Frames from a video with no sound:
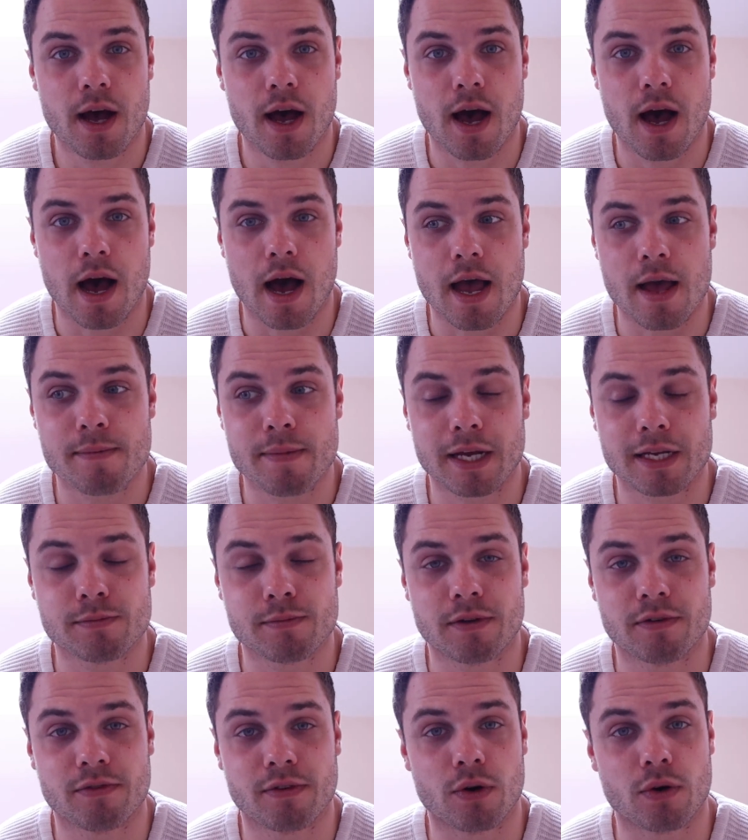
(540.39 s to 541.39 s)
it makes
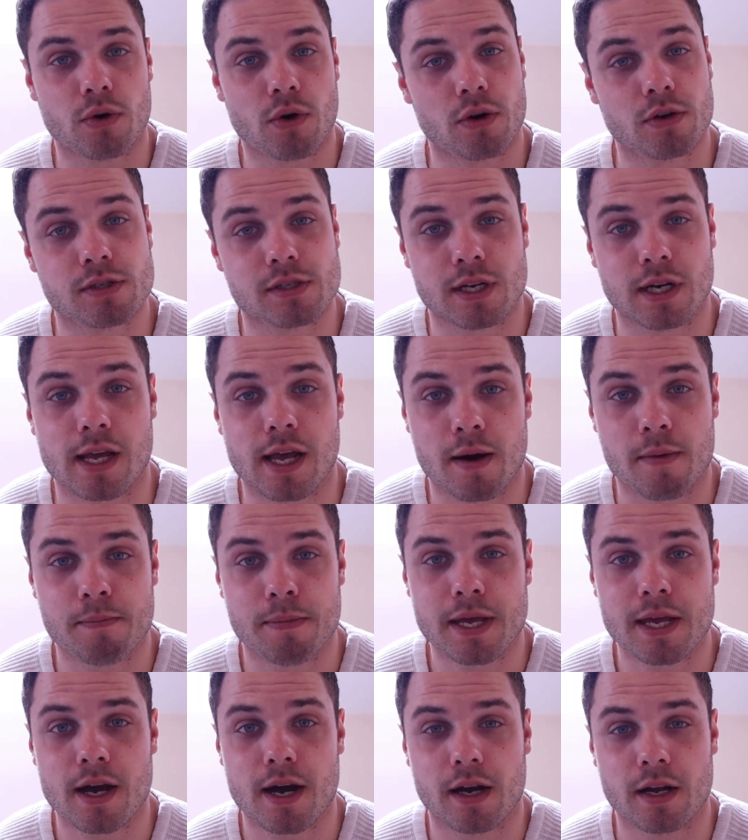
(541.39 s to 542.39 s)
me feel constantly
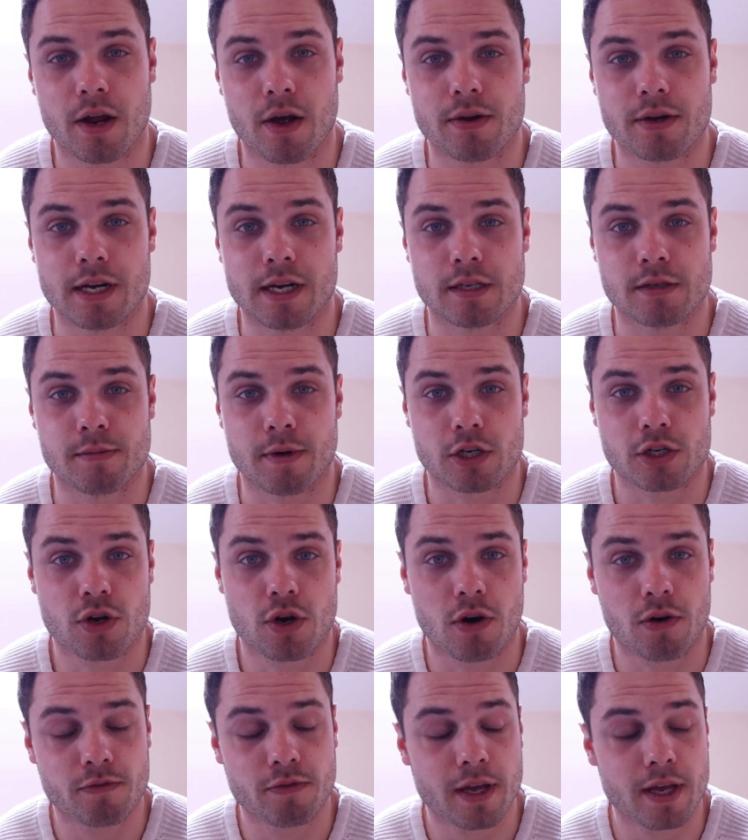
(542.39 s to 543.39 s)
upbeat, I don't need as much
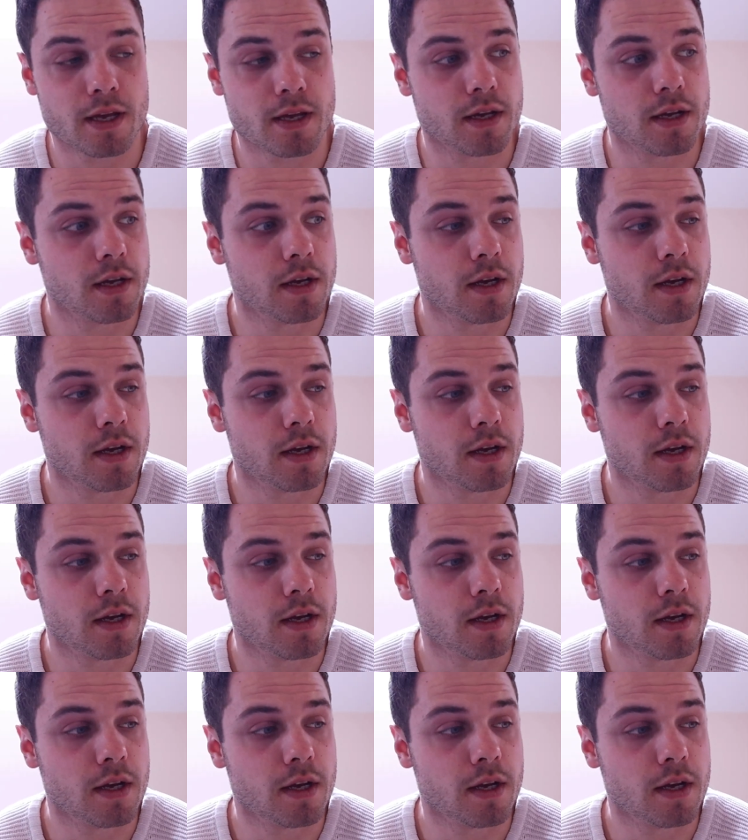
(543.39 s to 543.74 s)
coffee.